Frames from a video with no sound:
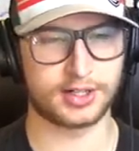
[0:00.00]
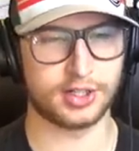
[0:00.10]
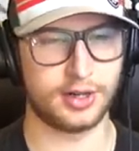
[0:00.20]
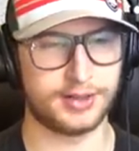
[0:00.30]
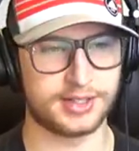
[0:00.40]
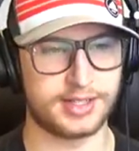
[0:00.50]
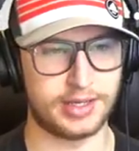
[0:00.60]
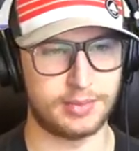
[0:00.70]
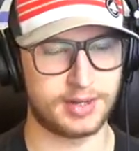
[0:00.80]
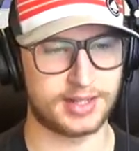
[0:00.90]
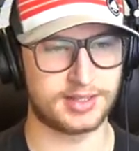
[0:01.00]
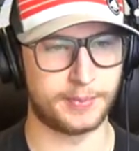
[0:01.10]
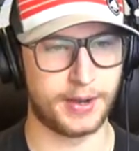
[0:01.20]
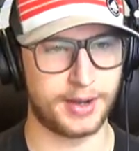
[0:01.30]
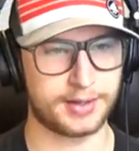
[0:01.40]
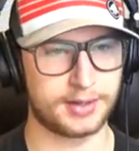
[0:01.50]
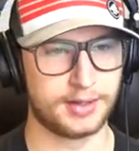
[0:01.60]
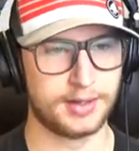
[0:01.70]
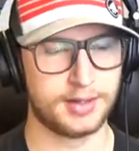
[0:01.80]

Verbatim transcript: actually on this team, gets the puck.